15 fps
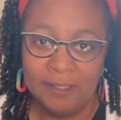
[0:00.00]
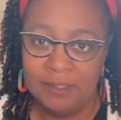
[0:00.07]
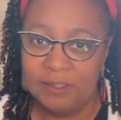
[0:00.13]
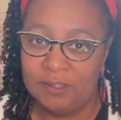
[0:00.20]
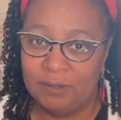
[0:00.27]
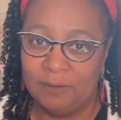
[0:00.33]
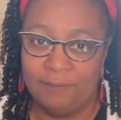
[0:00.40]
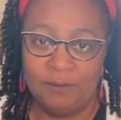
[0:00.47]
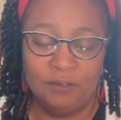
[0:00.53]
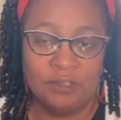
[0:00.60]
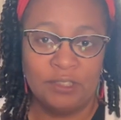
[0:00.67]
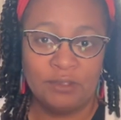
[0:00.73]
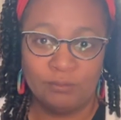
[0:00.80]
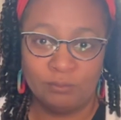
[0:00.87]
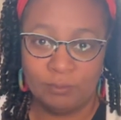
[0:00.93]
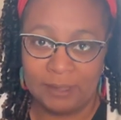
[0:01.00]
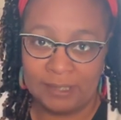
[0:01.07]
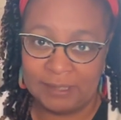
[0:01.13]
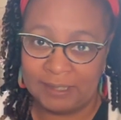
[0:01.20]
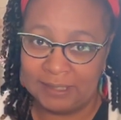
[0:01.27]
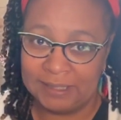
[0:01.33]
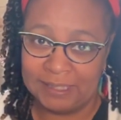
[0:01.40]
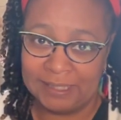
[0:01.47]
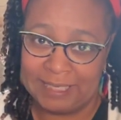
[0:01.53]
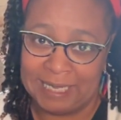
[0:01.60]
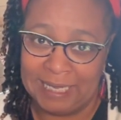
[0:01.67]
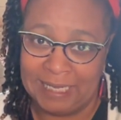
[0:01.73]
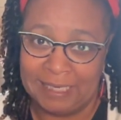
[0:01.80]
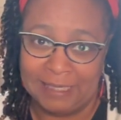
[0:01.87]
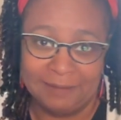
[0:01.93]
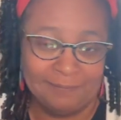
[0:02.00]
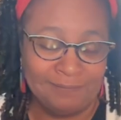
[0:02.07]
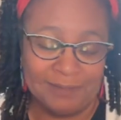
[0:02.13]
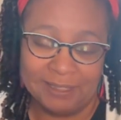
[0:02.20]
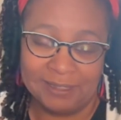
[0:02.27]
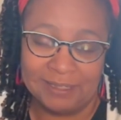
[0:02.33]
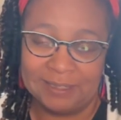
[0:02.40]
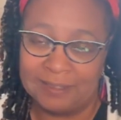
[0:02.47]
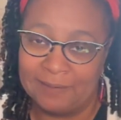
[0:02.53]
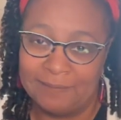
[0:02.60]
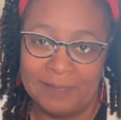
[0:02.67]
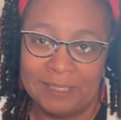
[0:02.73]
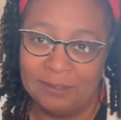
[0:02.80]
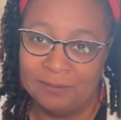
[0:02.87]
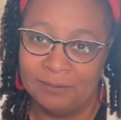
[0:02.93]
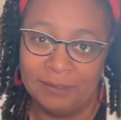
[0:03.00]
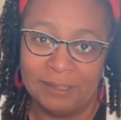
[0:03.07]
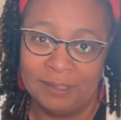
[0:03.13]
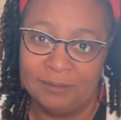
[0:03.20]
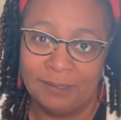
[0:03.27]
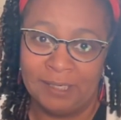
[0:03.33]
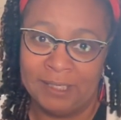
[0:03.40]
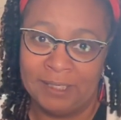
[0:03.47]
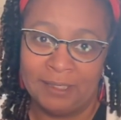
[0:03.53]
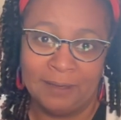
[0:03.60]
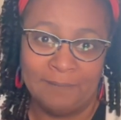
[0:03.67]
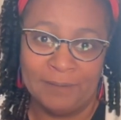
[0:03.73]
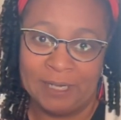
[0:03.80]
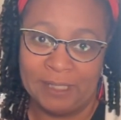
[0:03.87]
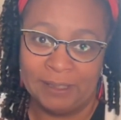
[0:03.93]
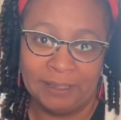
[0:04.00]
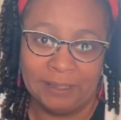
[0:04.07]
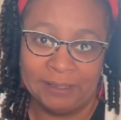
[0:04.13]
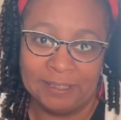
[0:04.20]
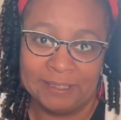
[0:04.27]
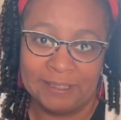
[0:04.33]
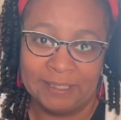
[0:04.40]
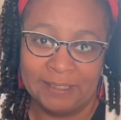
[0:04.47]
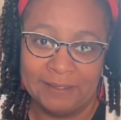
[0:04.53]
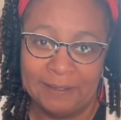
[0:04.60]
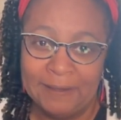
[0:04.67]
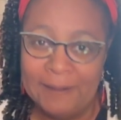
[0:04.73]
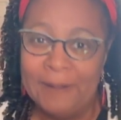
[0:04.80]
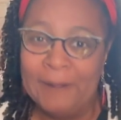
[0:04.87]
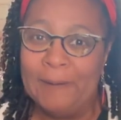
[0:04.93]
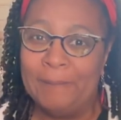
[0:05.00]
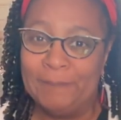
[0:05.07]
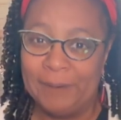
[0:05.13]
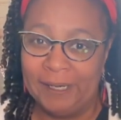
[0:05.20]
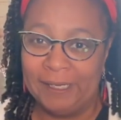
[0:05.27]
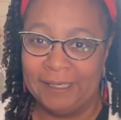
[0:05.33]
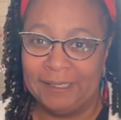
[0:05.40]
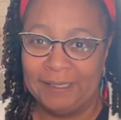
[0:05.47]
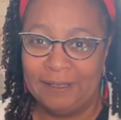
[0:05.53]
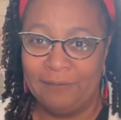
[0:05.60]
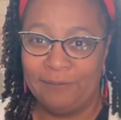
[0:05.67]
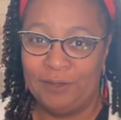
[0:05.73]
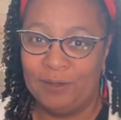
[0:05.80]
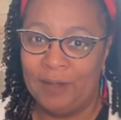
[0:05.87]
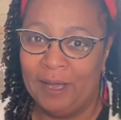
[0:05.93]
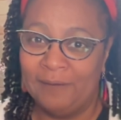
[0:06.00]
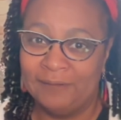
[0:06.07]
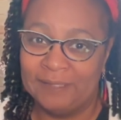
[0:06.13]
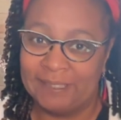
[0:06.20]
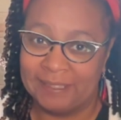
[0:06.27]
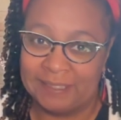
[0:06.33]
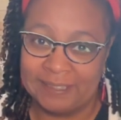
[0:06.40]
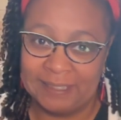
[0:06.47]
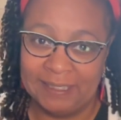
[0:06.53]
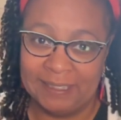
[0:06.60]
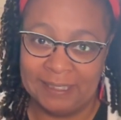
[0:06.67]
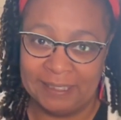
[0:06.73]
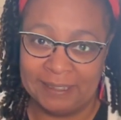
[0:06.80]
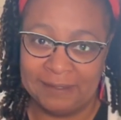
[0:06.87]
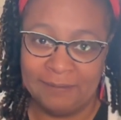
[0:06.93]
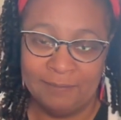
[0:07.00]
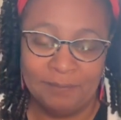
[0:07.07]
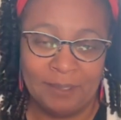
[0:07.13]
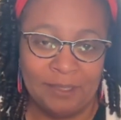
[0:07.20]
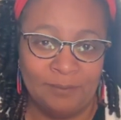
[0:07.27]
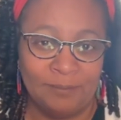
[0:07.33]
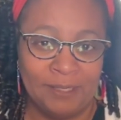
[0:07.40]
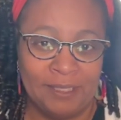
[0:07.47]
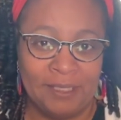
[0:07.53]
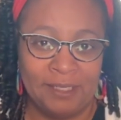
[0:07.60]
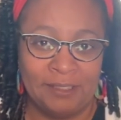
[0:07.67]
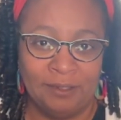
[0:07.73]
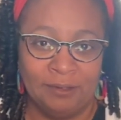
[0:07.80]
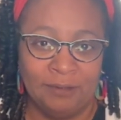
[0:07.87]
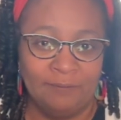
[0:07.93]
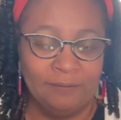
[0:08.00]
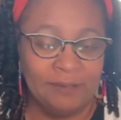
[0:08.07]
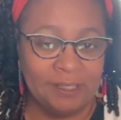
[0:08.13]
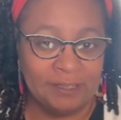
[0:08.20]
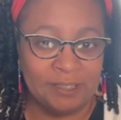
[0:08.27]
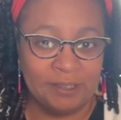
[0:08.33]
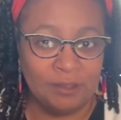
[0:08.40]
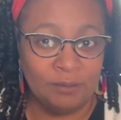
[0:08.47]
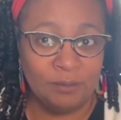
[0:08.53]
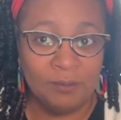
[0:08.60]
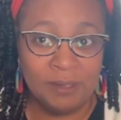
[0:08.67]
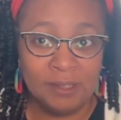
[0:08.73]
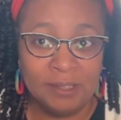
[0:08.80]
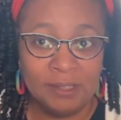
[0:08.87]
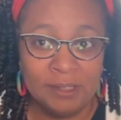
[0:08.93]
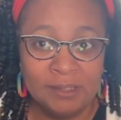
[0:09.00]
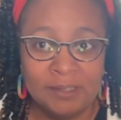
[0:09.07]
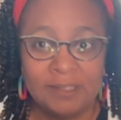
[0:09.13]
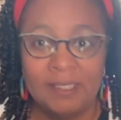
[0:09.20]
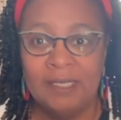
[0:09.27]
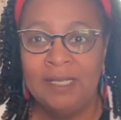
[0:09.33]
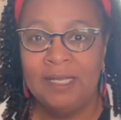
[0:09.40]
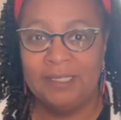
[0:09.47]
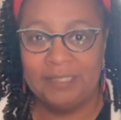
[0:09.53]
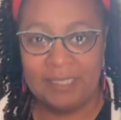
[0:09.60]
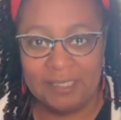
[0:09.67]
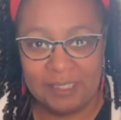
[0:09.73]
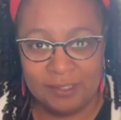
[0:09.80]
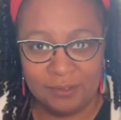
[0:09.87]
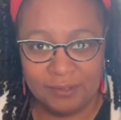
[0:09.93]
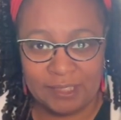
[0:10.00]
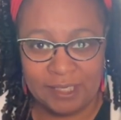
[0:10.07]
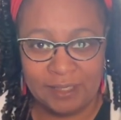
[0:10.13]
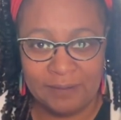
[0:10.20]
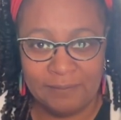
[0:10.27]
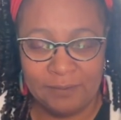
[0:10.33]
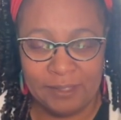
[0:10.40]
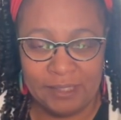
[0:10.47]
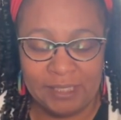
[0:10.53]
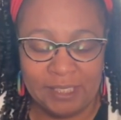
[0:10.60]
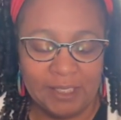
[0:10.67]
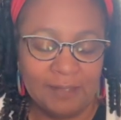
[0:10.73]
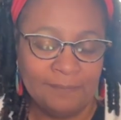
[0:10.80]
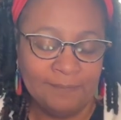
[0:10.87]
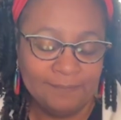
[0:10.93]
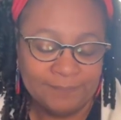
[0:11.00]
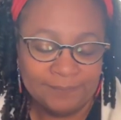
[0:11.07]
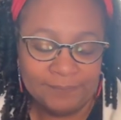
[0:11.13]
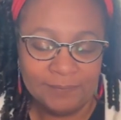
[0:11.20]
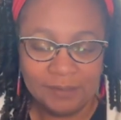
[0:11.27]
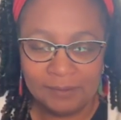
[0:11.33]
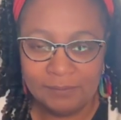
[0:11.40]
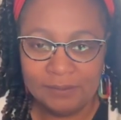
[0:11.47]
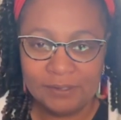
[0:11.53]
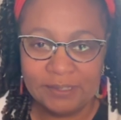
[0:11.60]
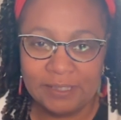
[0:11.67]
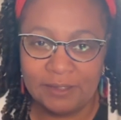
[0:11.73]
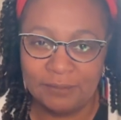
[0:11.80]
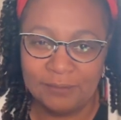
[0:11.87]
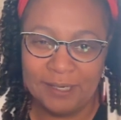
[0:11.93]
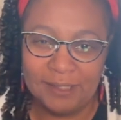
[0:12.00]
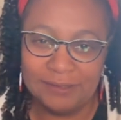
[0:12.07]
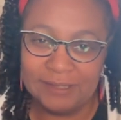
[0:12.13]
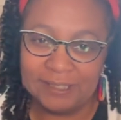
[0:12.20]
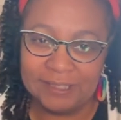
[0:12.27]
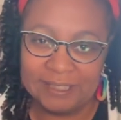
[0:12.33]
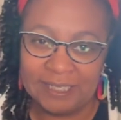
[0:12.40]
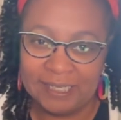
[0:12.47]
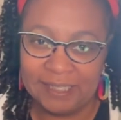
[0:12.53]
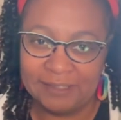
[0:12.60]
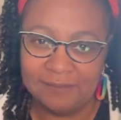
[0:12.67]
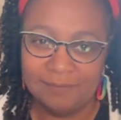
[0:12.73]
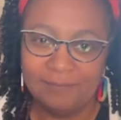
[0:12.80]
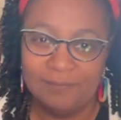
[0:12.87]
So if you're just racing to the end, that doesn't make a really great, compelling listen. But if you have us excited by the way that you're inflecting your words and taking your time with it, we'll stick around till the end.